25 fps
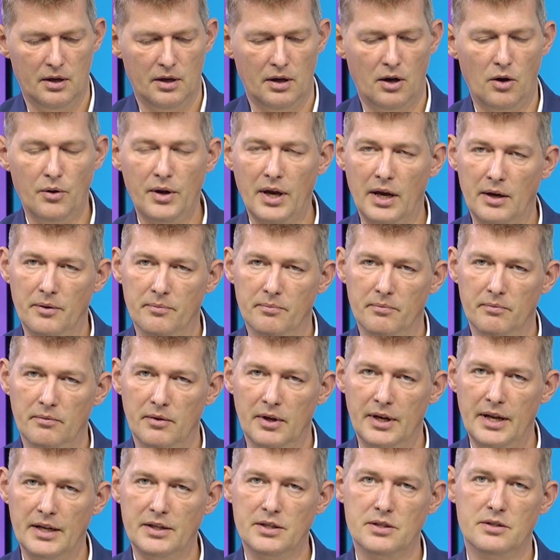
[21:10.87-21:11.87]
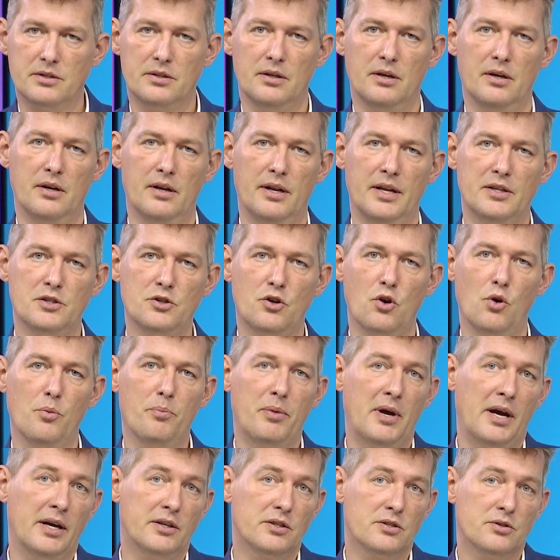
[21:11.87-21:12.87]
Okay, let's go
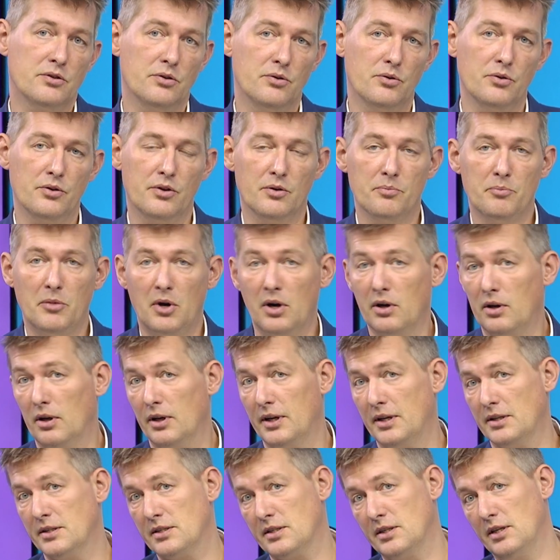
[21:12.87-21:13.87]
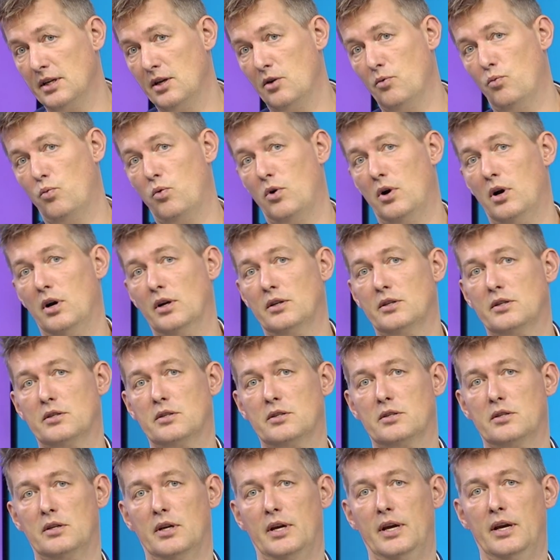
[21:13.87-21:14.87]
back to the model and see
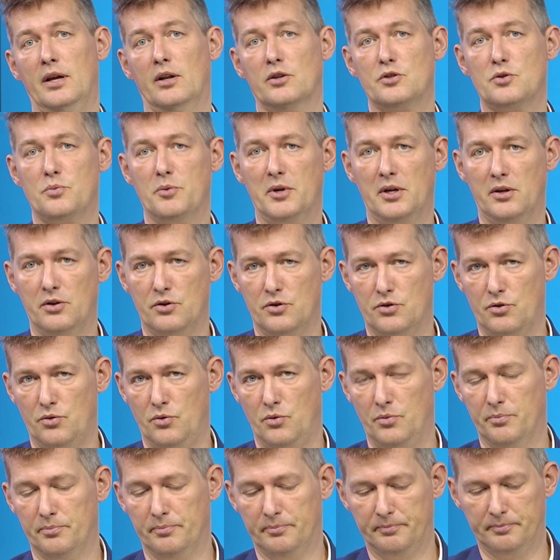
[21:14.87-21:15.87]
what else we can do.